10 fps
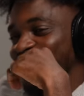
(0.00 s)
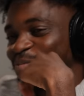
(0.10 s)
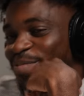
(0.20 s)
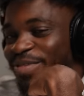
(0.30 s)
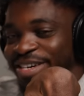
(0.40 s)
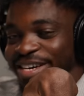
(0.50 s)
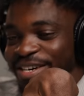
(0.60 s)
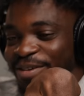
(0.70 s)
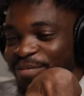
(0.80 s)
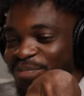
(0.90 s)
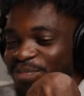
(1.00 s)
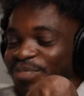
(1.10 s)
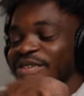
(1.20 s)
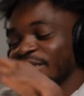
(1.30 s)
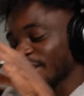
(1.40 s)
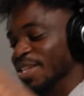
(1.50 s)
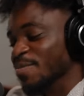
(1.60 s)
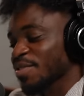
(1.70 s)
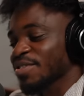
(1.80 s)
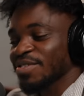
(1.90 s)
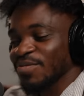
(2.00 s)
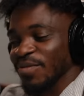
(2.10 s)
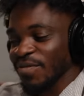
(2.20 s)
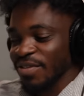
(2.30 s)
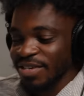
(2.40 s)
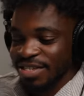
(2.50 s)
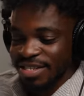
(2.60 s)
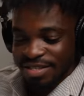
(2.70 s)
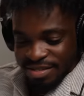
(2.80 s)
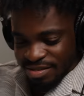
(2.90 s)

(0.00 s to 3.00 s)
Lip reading: but okay, let me just rephrase.